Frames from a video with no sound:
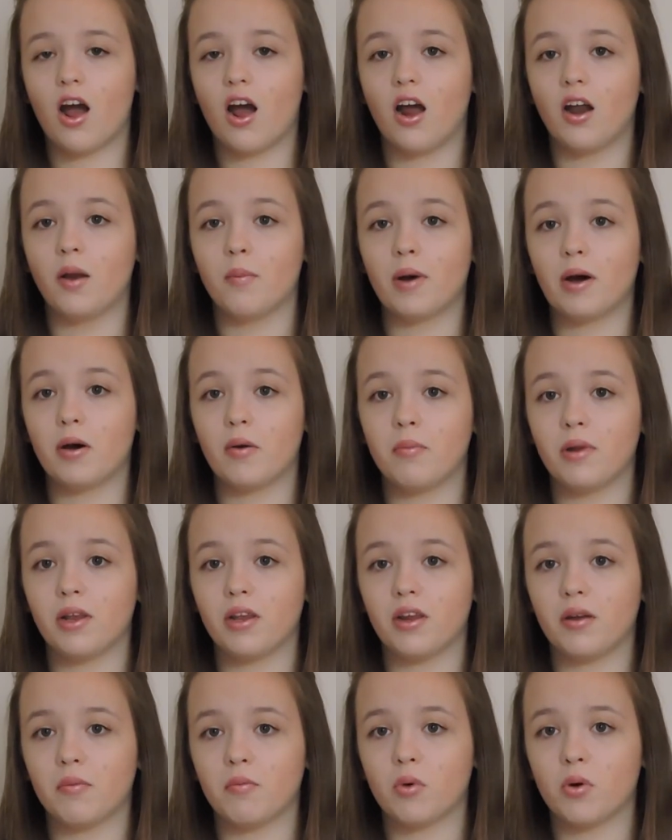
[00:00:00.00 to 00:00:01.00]
and about a
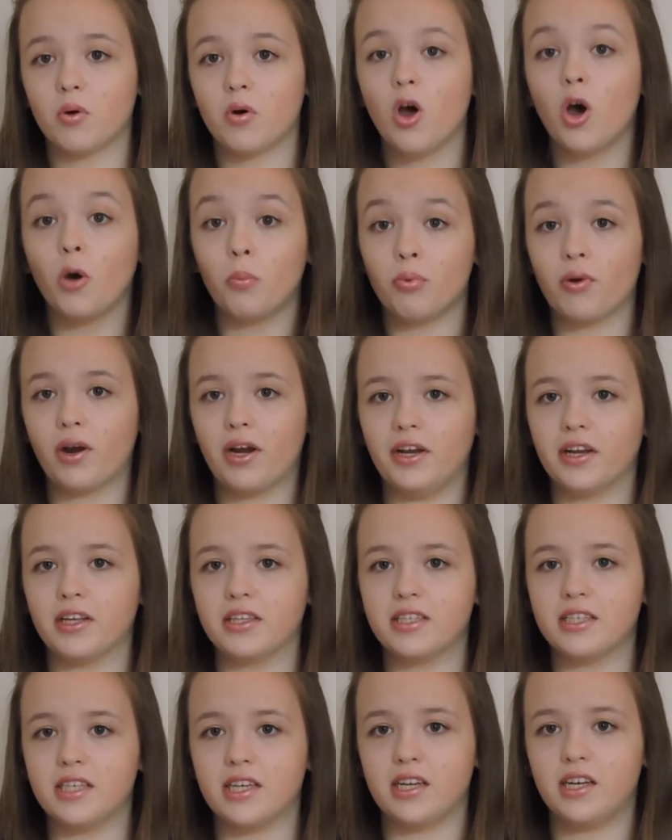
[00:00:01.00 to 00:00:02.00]
million more. Oh,
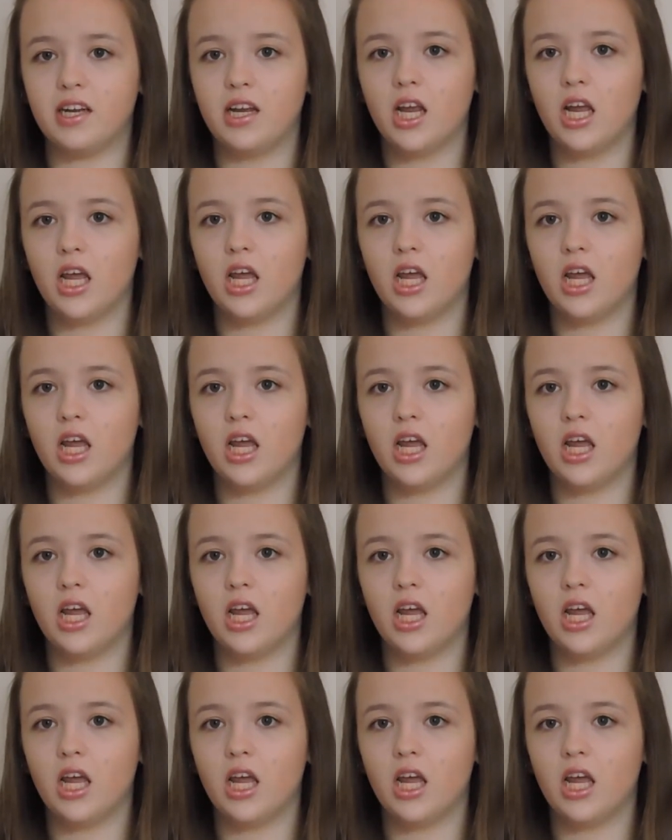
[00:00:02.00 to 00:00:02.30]
breakdancing.